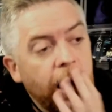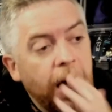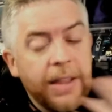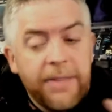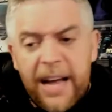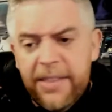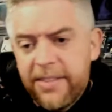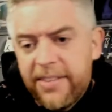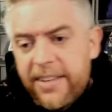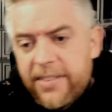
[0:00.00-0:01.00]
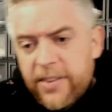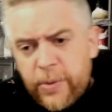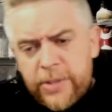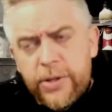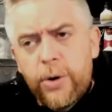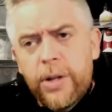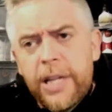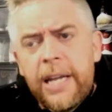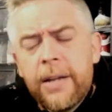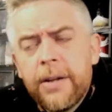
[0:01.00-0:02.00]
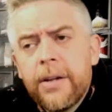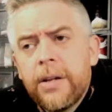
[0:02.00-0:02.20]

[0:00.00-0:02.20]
They've had the teases with Stokely,